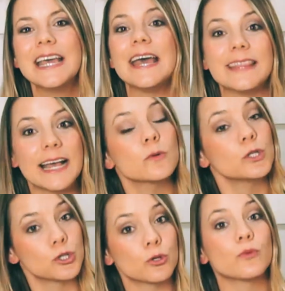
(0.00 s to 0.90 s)
And that's
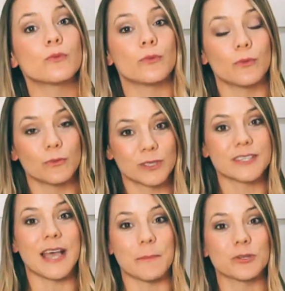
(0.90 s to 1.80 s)
what true
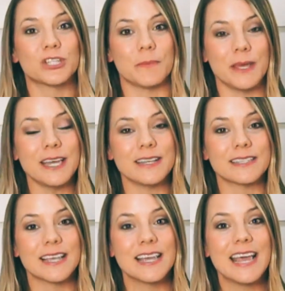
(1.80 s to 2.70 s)
discipleship is.